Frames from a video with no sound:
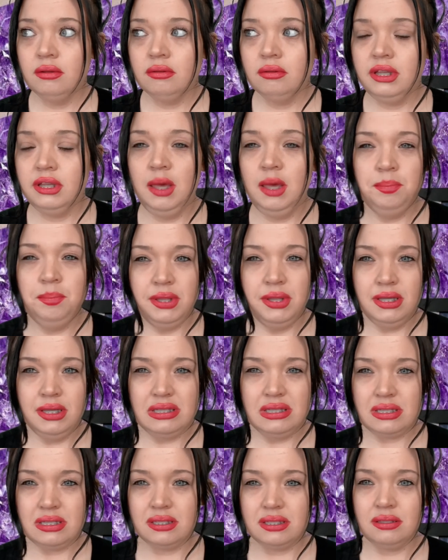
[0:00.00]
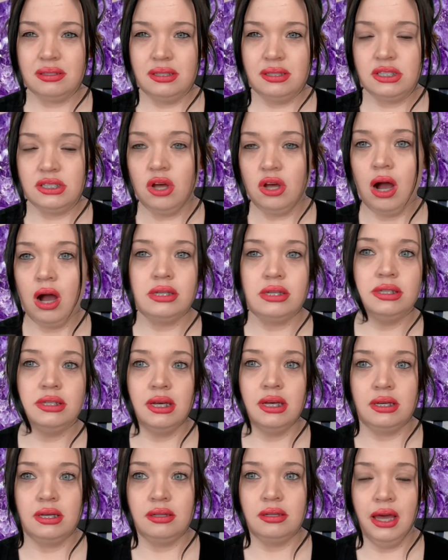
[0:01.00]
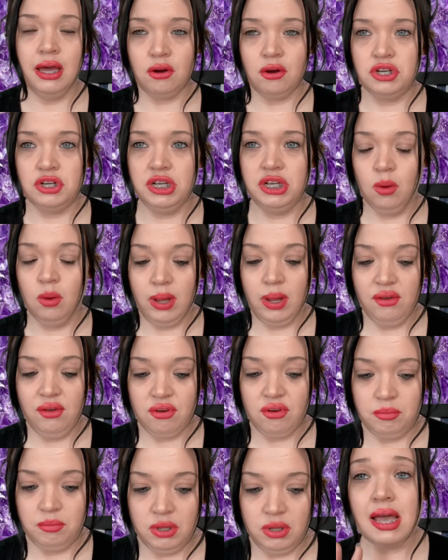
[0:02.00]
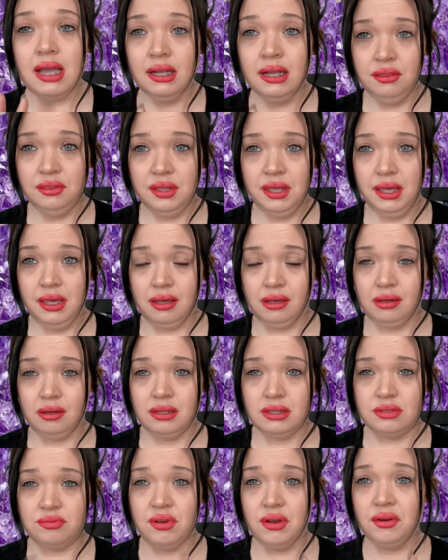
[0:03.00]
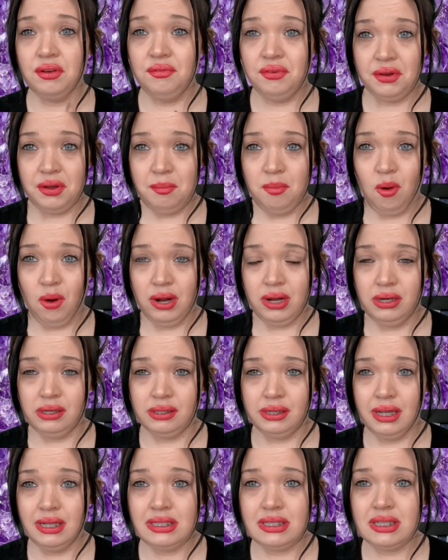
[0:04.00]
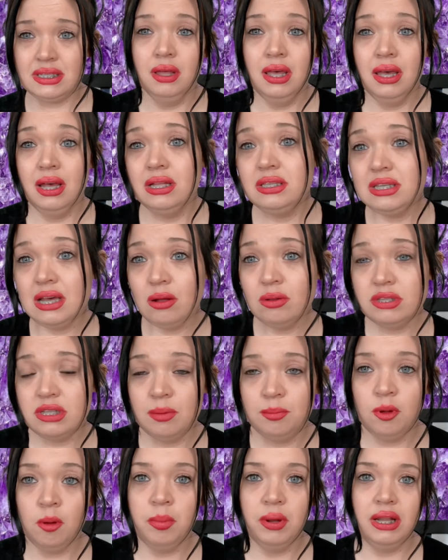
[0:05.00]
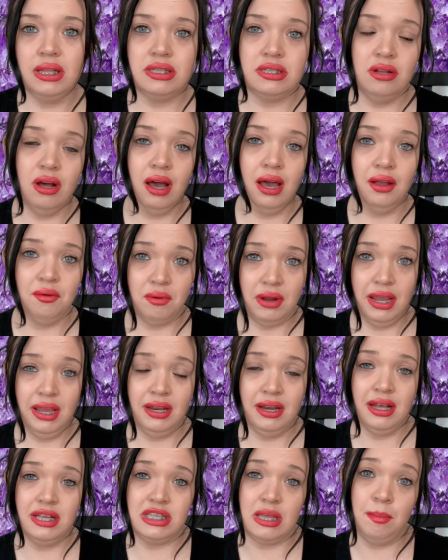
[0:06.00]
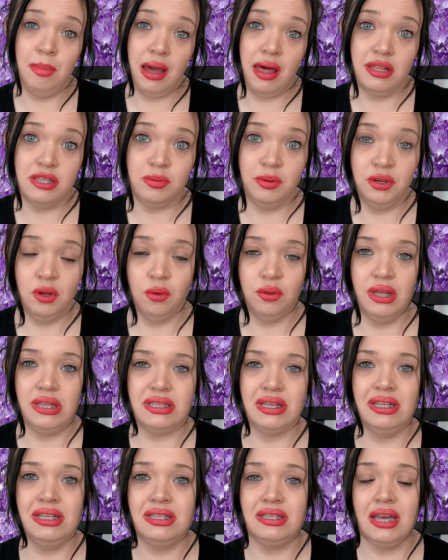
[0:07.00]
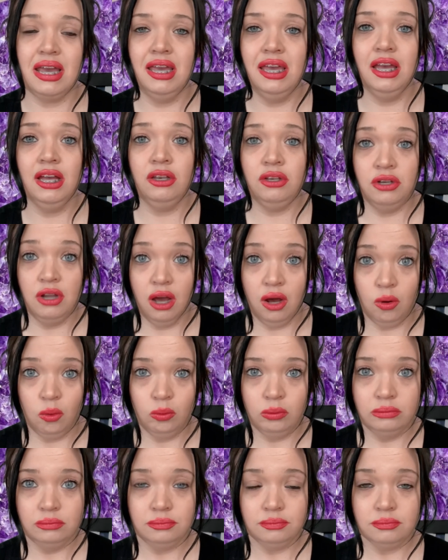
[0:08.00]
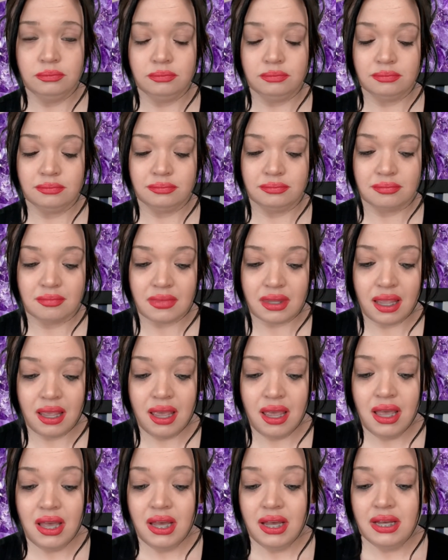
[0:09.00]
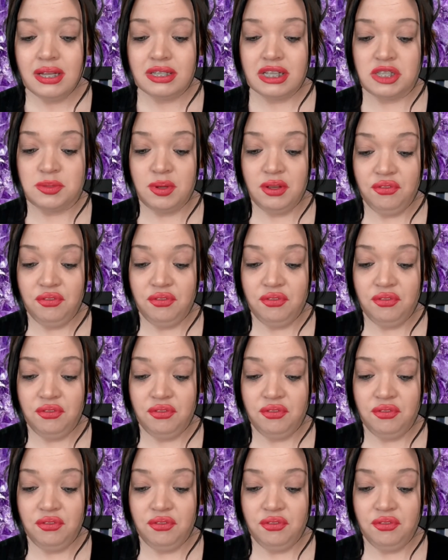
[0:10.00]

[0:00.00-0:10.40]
keep this toxic energy away from you. Second thing, it's very, very important. It sounds simple, but it's not, right? And as empaths, we know this. It's saying no. Since we